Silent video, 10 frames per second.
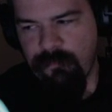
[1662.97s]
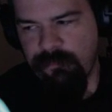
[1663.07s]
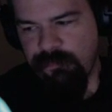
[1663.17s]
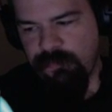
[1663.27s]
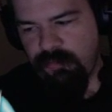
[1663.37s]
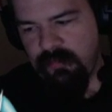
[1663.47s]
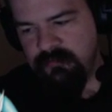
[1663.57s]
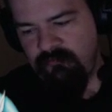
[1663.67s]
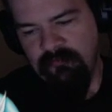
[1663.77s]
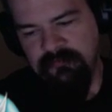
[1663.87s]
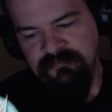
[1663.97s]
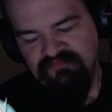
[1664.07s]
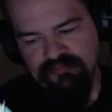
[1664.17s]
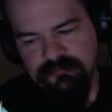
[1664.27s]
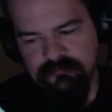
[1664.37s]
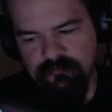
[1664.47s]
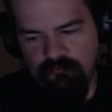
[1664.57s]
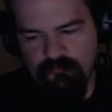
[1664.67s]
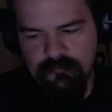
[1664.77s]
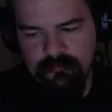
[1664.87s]
a character that I understand
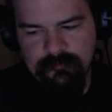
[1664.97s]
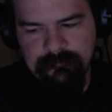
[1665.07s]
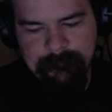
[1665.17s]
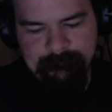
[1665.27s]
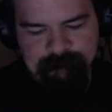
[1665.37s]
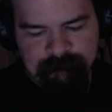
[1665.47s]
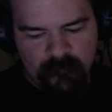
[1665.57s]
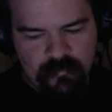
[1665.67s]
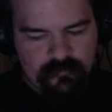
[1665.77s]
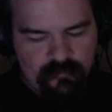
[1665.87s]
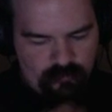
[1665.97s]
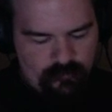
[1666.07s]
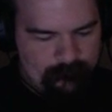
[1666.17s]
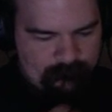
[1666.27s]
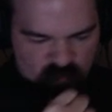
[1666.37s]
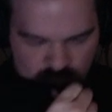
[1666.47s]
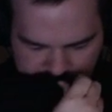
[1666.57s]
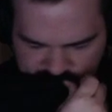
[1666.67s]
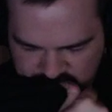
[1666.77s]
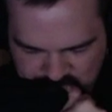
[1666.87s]
why she's strong. I don't know that I